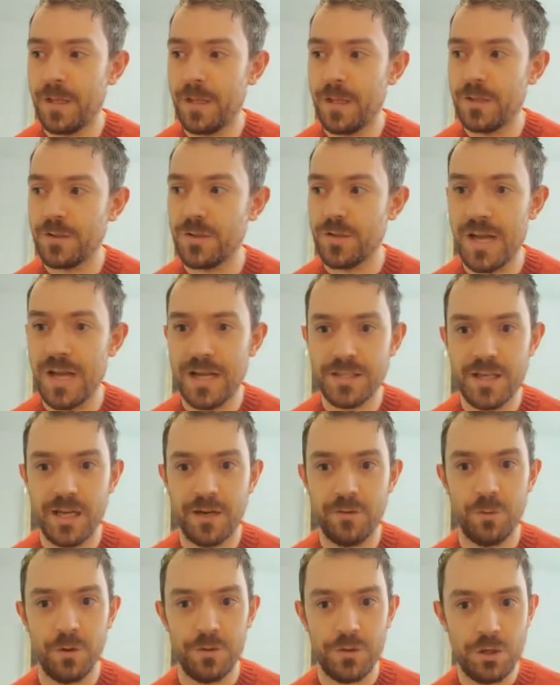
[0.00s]
So that's
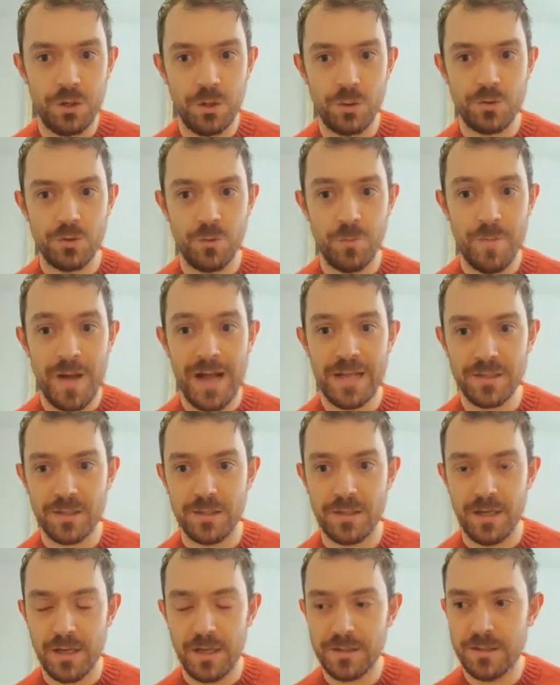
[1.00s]
kind of what the neutral
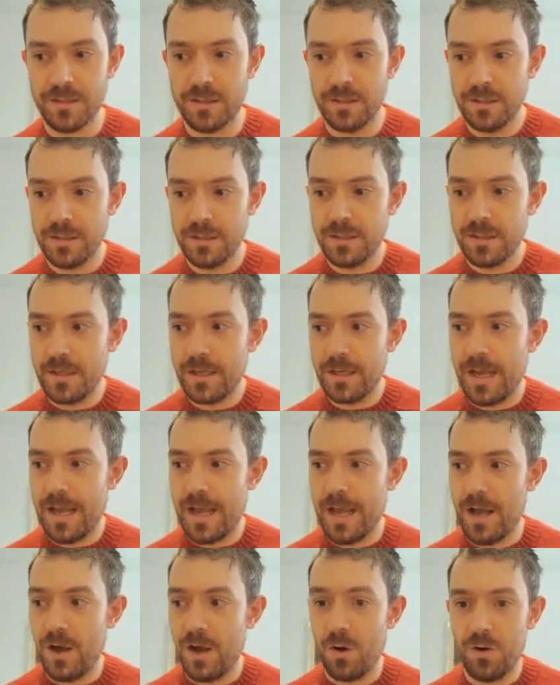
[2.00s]
mask does.
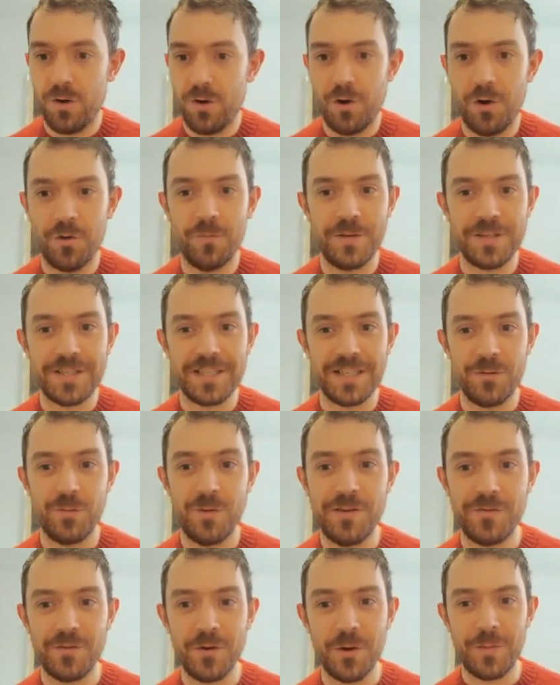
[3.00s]
Obviously,
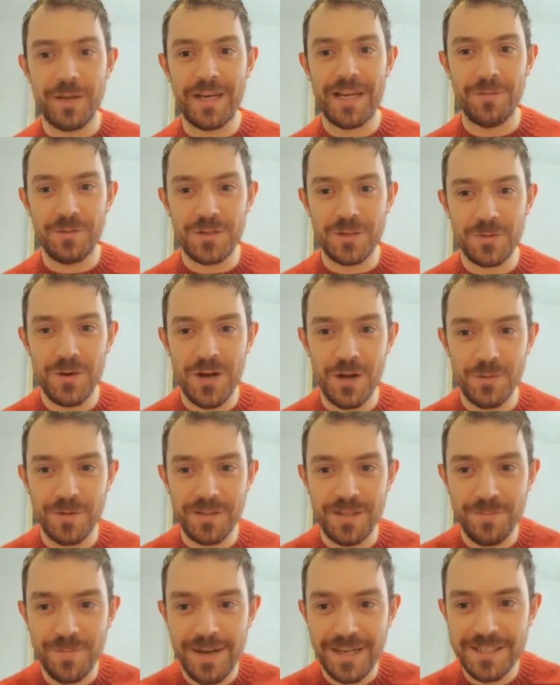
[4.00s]
we've not been able to work with
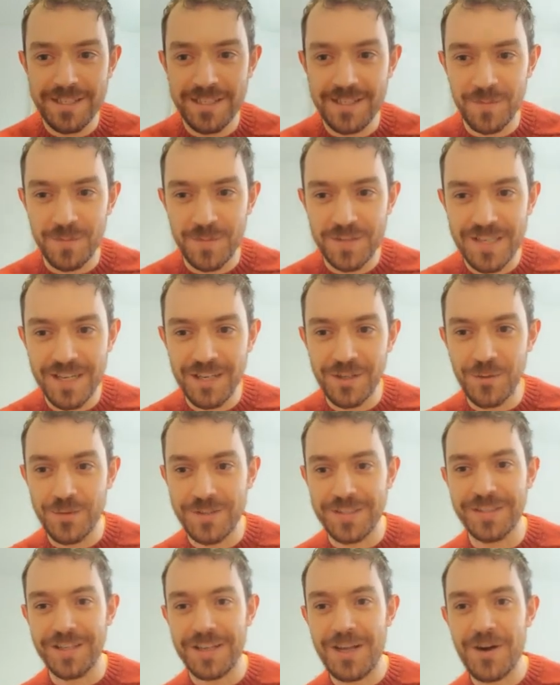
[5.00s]
the masks
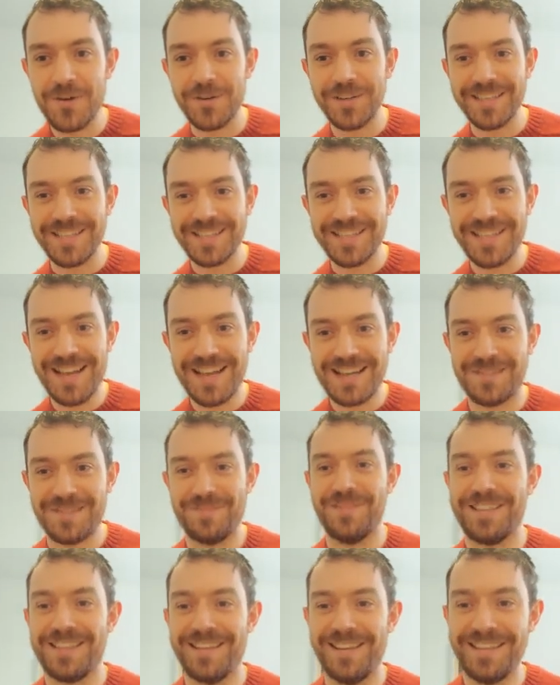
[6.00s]
themselves in the current
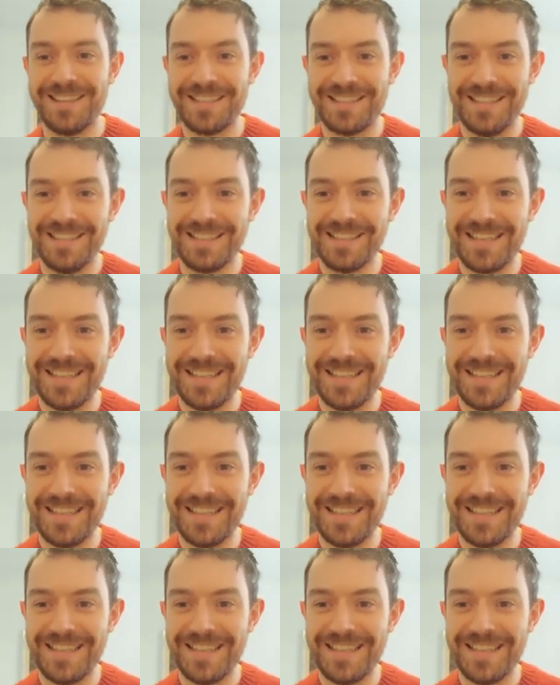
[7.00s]
circumstances.